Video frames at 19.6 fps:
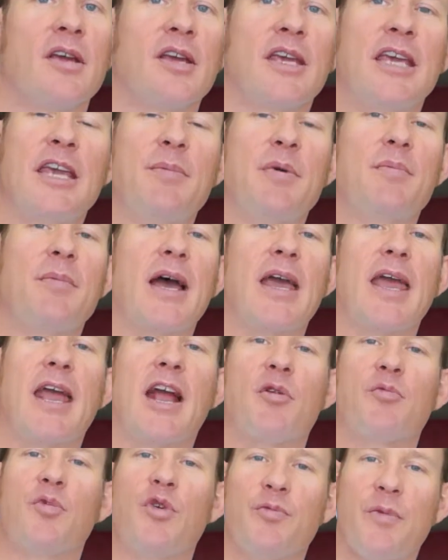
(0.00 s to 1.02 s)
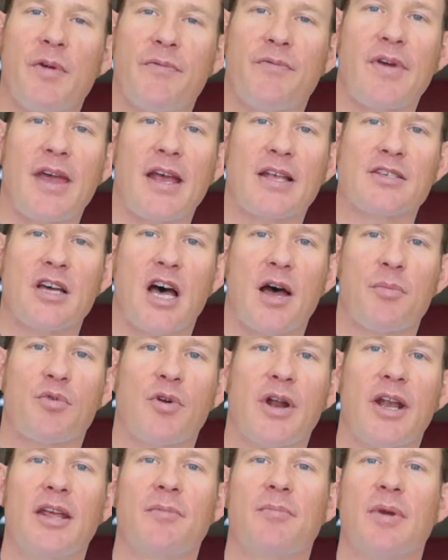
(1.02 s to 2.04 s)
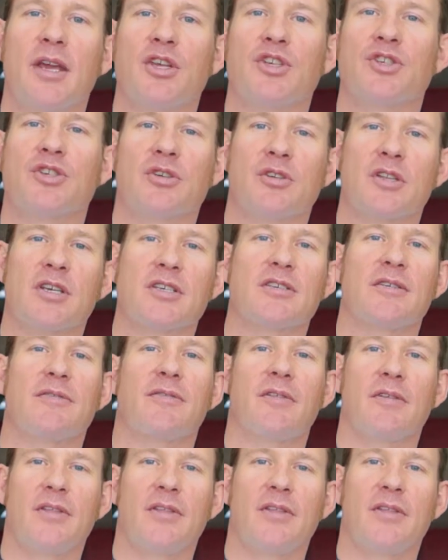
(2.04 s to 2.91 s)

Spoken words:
Keeping my air movement fans operating, making sure this